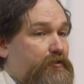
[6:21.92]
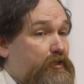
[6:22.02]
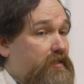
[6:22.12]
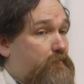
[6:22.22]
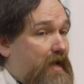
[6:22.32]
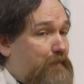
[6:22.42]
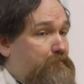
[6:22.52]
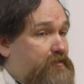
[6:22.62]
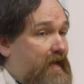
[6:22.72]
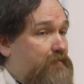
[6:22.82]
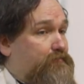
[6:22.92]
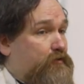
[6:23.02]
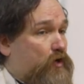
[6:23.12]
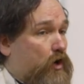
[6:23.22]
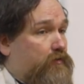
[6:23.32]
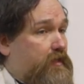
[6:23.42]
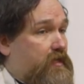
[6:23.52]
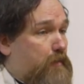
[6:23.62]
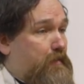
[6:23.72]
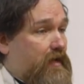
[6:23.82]
John the Baptist had foretold the
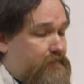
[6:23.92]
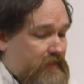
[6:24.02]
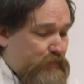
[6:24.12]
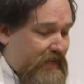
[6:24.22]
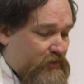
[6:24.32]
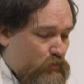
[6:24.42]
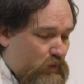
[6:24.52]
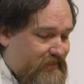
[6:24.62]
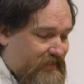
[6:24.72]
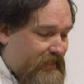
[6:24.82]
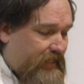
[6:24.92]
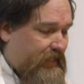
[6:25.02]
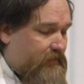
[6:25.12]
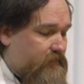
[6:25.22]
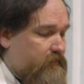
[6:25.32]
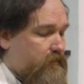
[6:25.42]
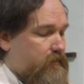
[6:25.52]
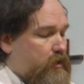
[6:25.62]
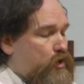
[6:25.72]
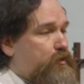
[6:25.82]
coming of a greater one than he,
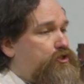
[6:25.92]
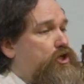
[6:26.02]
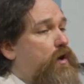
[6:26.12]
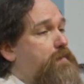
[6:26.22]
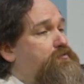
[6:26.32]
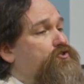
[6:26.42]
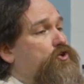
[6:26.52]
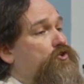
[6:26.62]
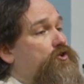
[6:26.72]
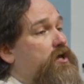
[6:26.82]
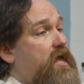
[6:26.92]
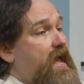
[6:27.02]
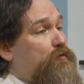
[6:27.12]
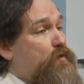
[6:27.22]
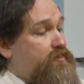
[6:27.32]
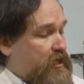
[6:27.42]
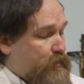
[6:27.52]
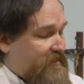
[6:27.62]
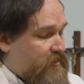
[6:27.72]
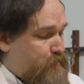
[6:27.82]
who would show up soon and with a
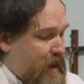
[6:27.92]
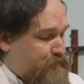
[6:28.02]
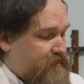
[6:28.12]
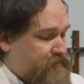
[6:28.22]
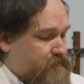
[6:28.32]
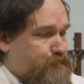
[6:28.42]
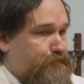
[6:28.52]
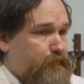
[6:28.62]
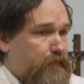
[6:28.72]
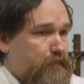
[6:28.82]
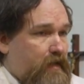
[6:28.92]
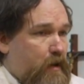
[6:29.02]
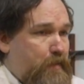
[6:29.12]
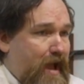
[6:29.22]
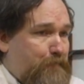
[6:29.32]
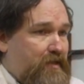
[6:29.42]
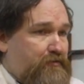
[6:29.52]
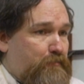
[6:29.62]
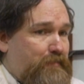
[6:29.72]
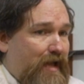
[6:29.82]
greater baptism, a
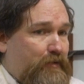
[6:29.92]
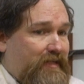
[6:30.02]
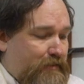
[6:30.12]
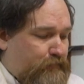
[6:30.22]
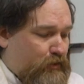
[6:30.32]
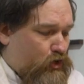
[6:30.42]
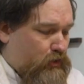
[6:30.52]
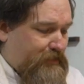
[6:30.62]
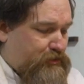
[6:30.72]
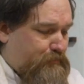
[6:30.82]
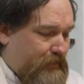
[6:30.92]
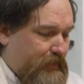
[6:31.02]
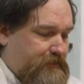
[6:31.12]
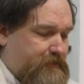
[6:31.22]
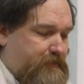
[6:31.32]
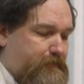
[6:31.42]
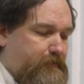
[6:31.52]
baptism that would give the Holy Spirit.